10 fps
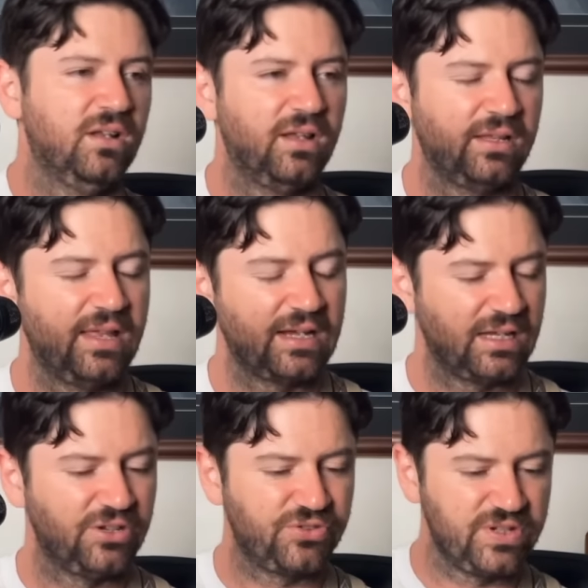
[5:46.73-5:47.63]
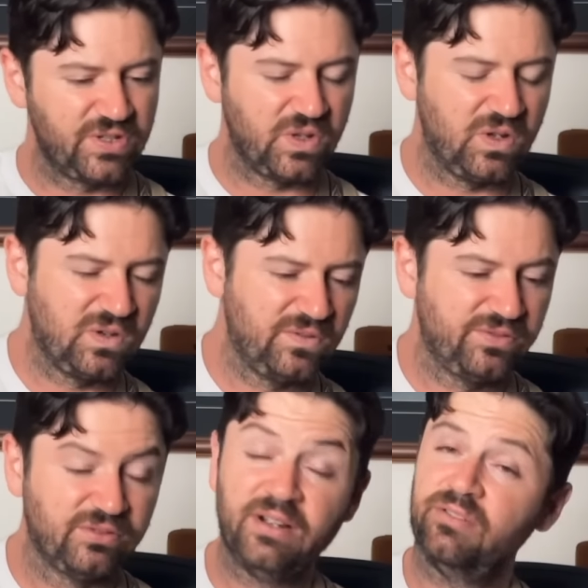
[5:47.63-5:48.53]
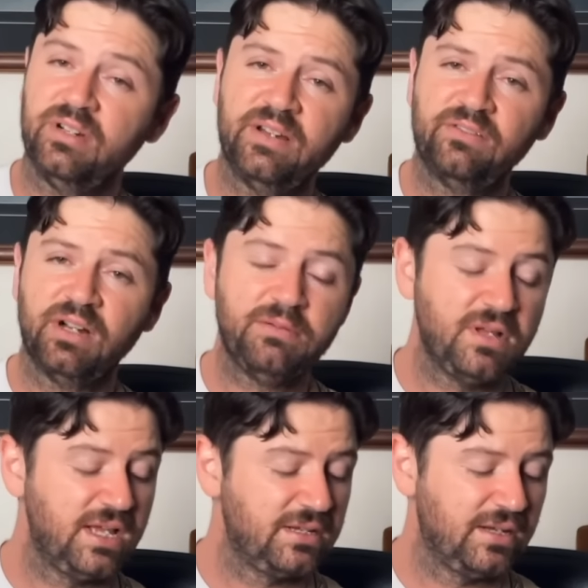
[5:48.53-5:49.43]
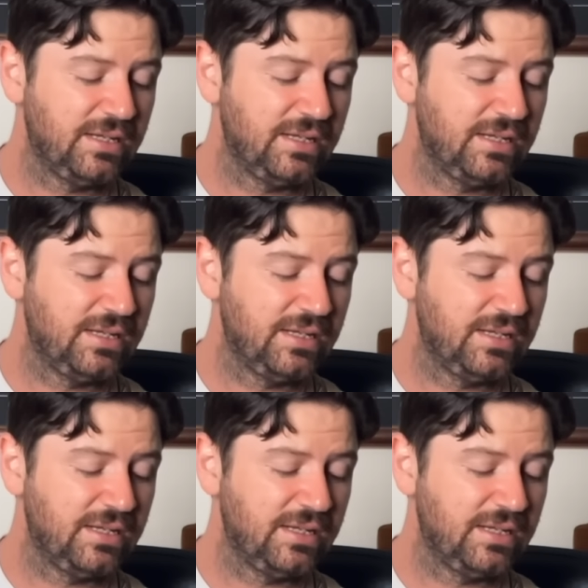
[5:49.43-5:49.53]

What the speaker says: like that country song "Forever and Ever Amen."